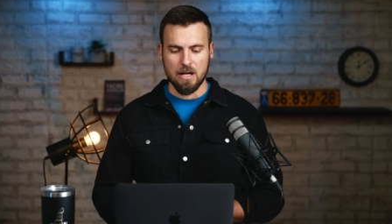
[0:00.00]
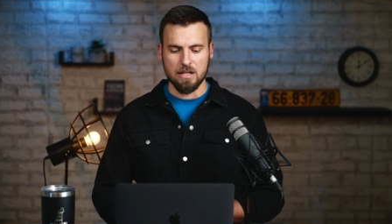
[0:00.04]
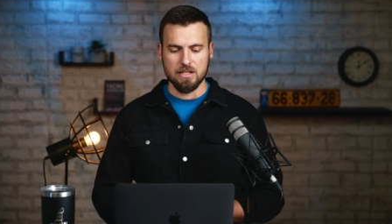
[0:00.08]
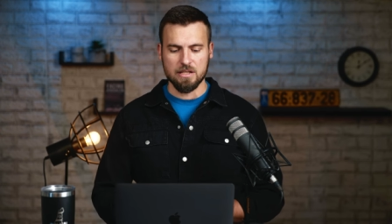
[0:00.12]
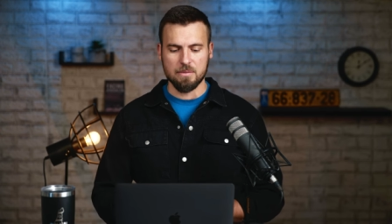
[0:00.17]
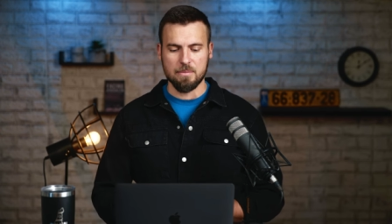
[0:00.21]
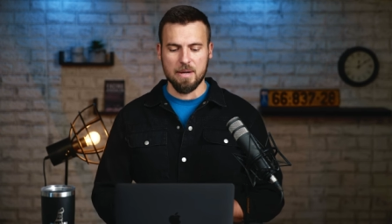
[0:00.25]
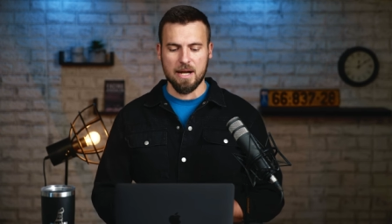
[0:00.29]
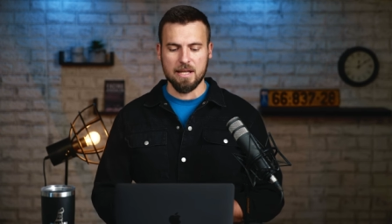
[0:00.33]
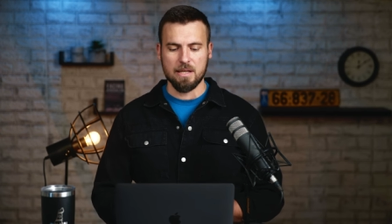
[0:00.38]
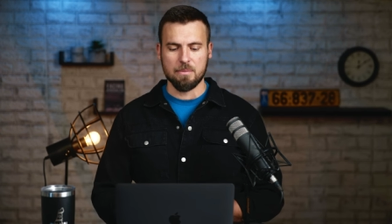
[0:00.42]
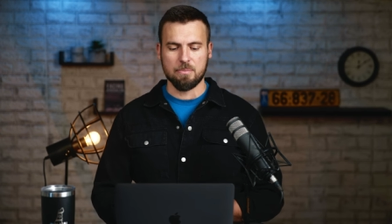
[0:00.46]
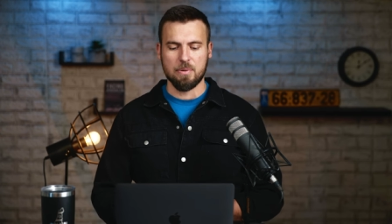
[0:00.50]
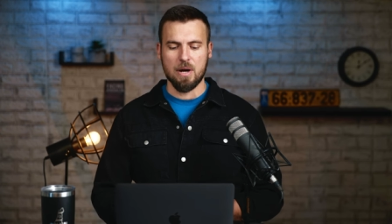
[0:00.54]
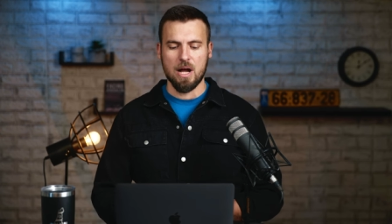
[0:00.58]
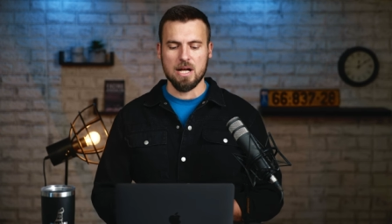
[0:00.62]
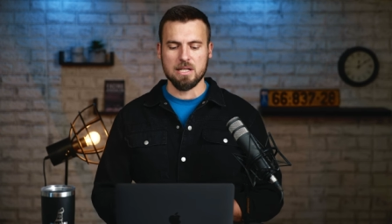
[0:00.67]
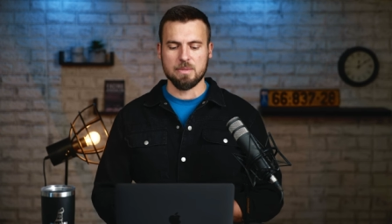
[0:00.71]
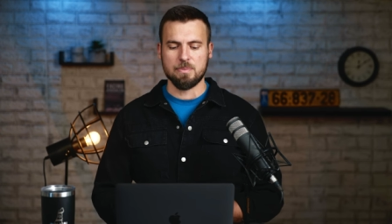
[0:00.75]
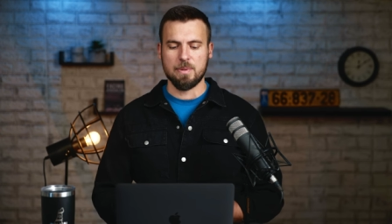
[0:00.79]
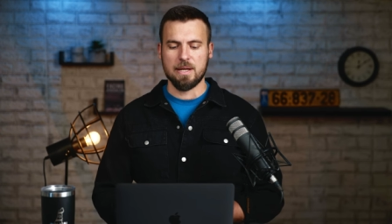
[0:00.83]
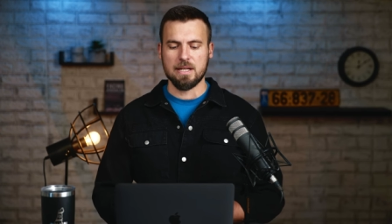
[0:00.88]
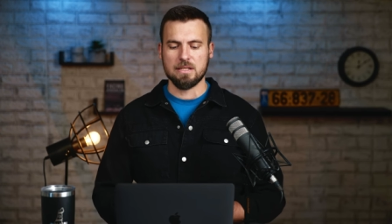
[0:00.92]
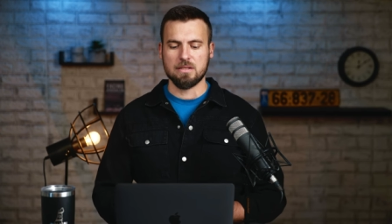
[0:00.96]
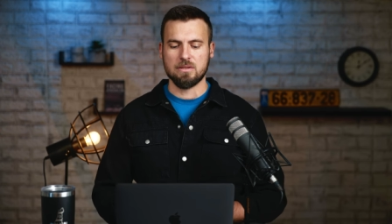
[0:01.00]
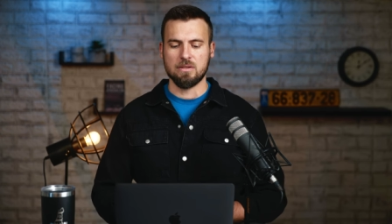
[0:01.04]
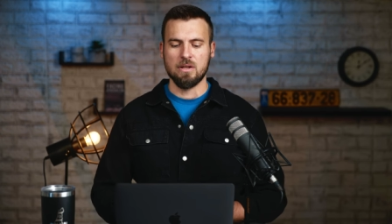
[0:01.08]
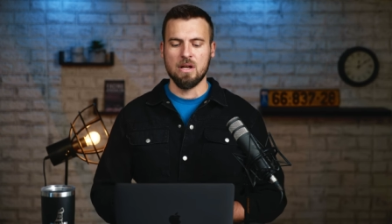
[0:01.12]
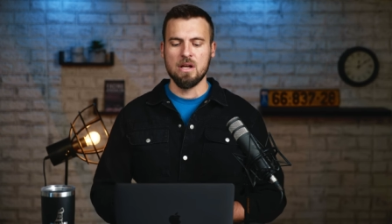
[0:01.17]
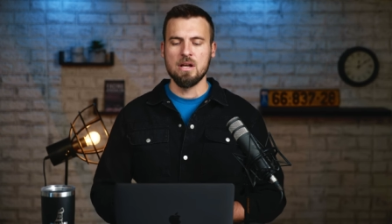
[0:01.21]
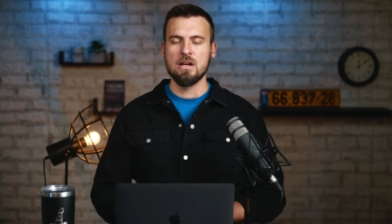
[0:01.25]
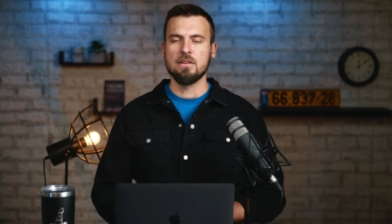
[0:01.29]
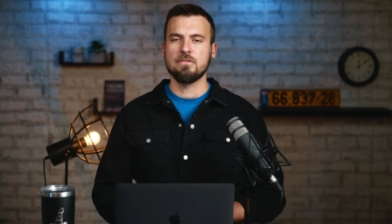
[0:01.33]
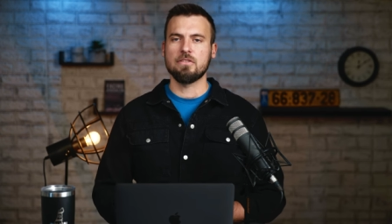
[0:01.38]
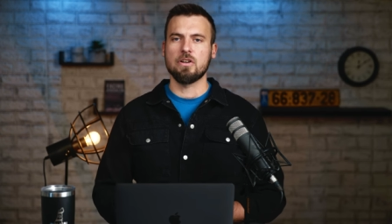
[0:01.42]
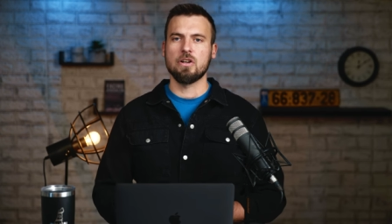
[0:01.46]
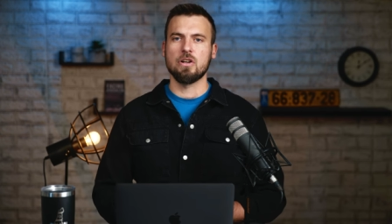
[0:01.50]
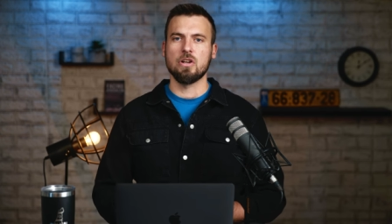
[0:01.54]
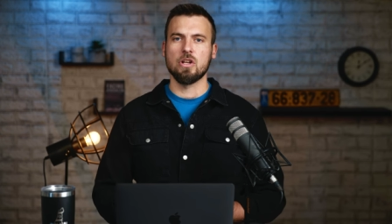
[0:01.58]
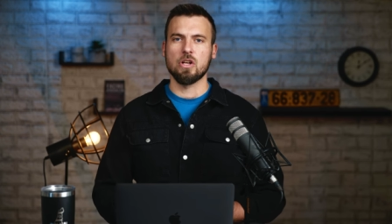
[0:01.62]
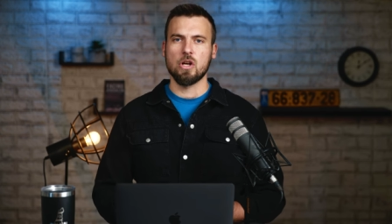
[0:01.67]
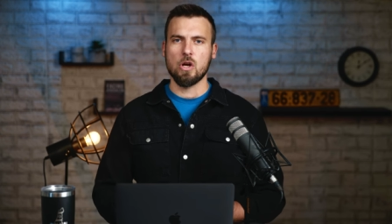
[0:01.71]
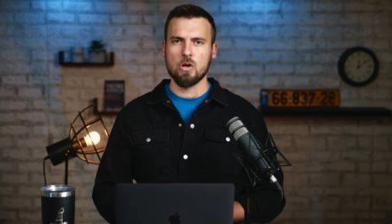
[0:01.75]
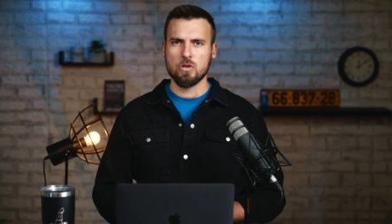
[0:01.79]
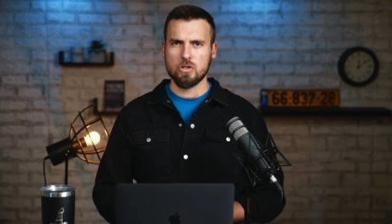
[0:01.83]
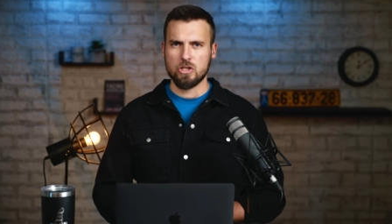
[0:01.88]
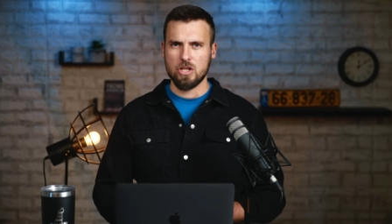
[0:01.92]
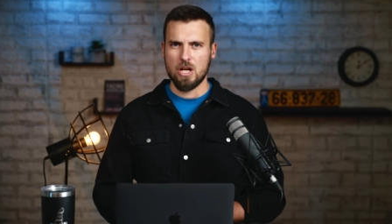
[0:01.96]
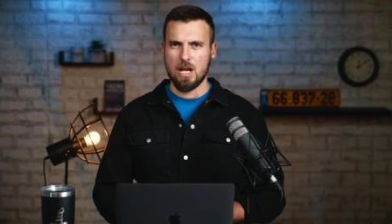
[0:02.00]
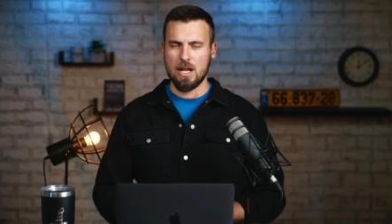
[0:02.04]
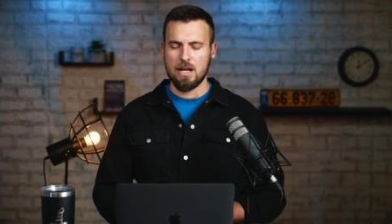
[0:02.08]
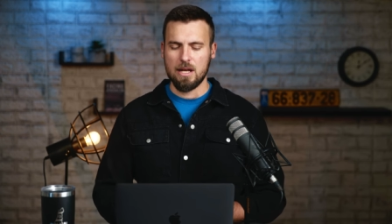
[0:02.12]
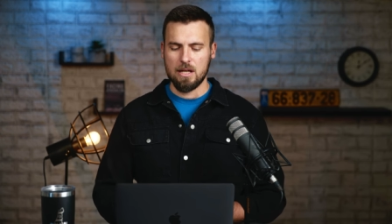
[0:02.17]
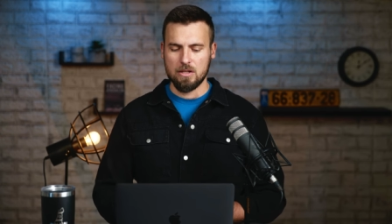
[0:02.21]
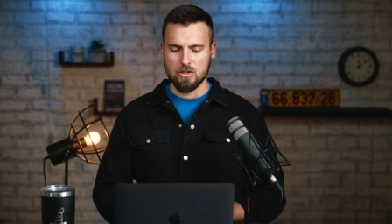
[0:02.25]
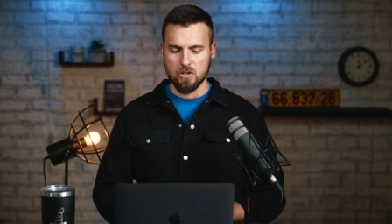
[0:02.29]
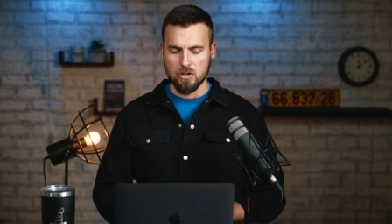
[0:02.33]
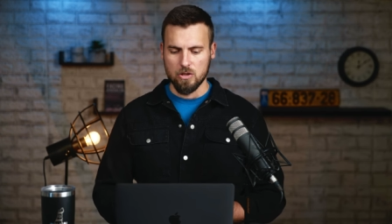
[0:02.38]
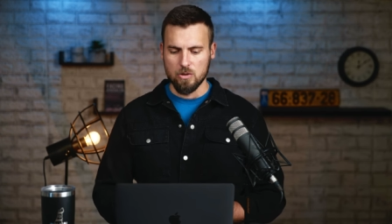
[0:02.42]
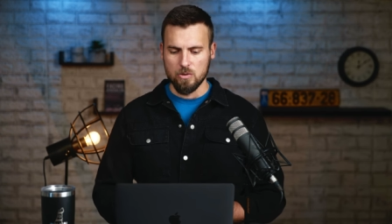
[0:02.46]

undermine the prospects for a negotiated